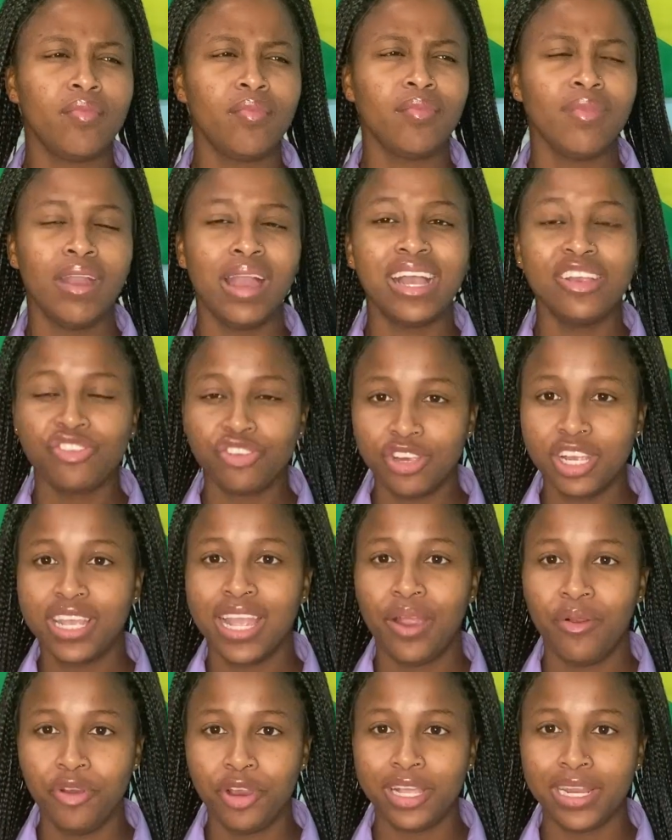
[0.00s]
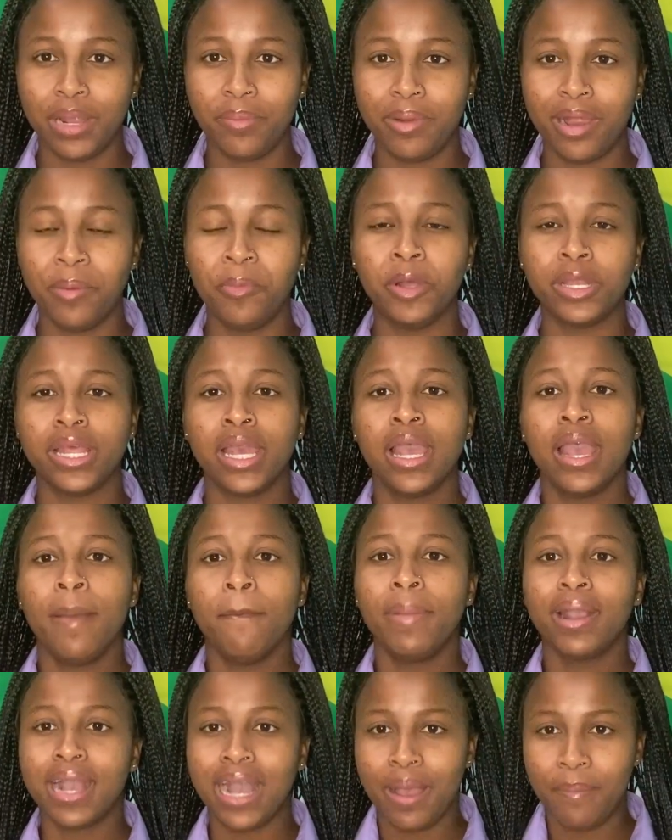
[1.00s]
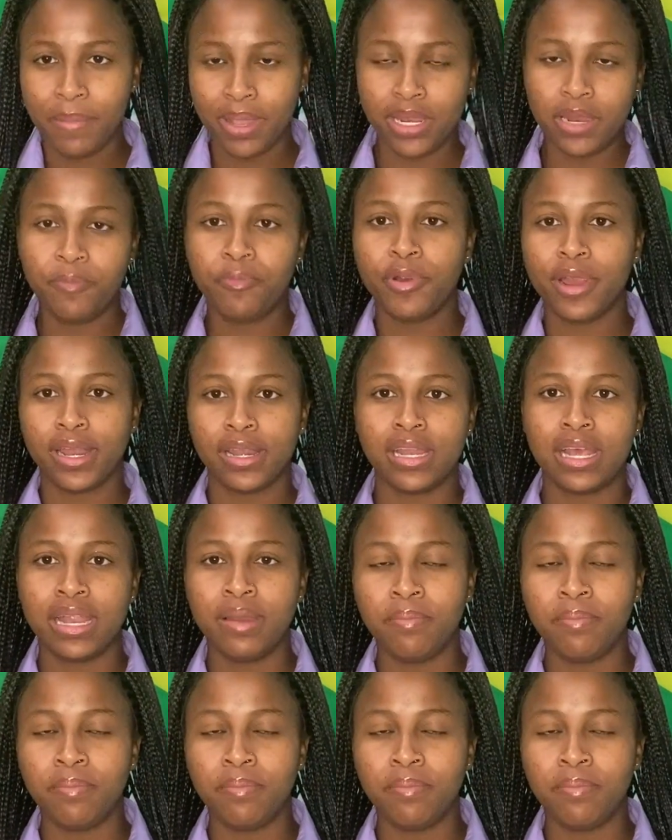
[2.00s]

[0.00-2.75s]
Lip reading: I sure you can't work in a bar, but because me the pregnant,